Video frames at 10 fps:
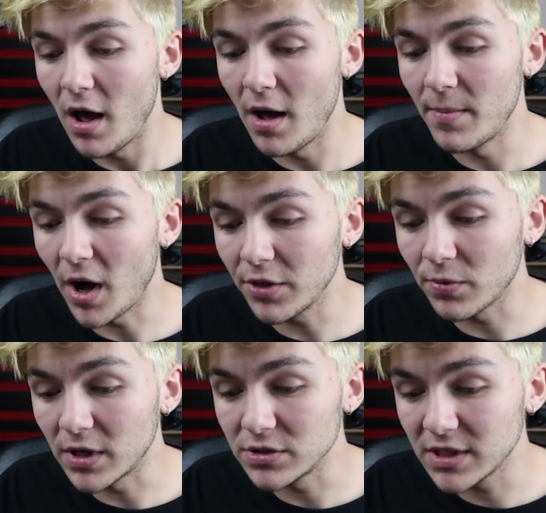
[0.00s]
Um, but
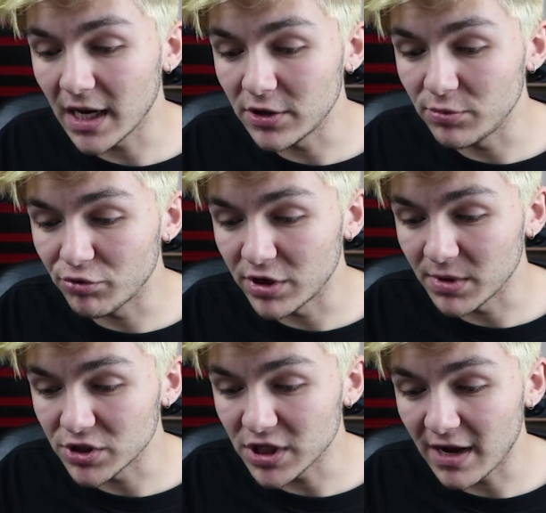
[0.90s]
otherwise, you can do pretty
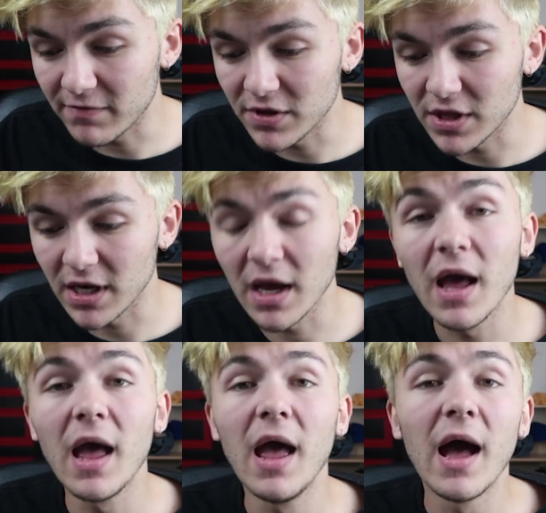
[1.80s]
much
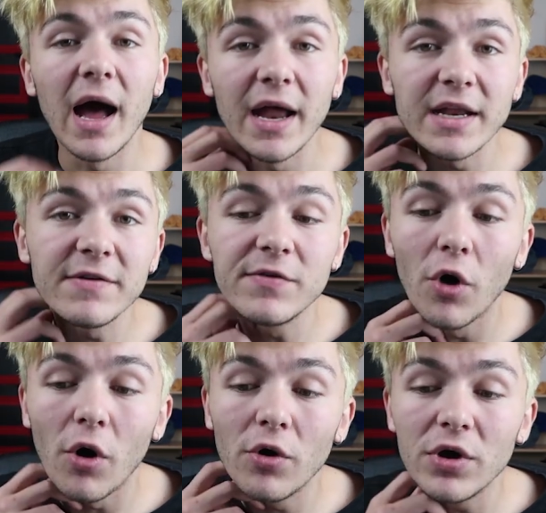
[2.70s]
everything. And if
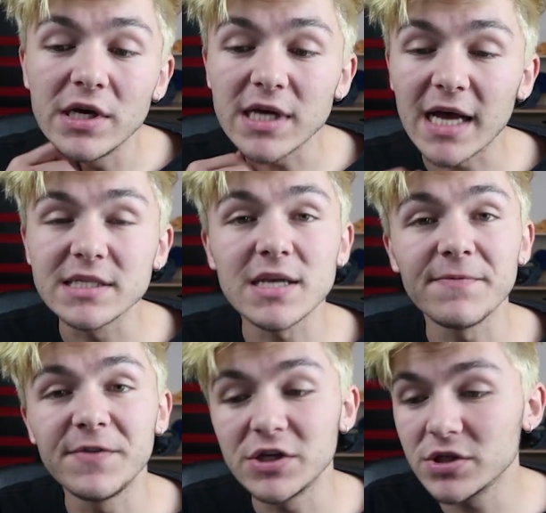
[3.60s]
not, it has
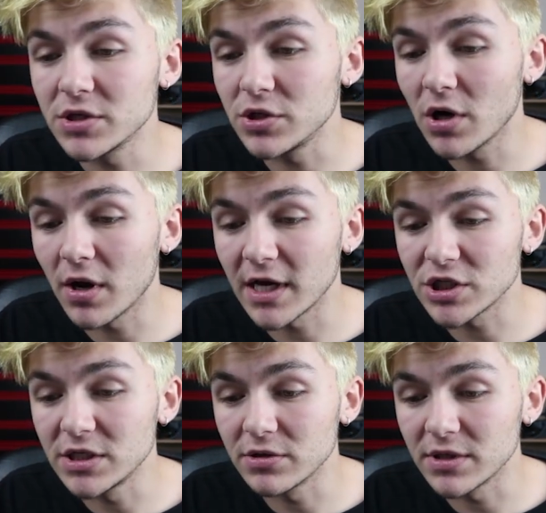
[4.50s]
some features that you can't
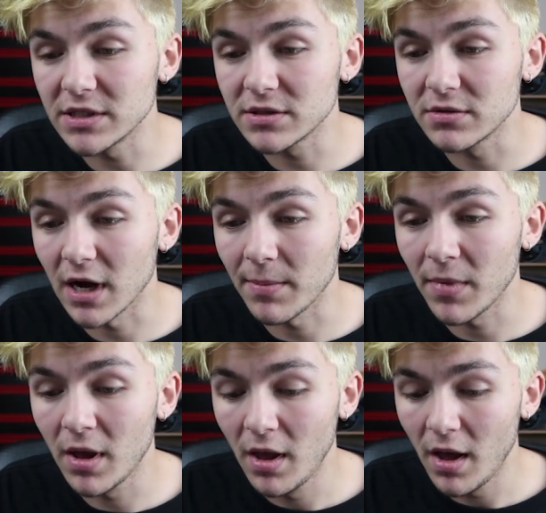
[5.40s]
actually do on Instagram.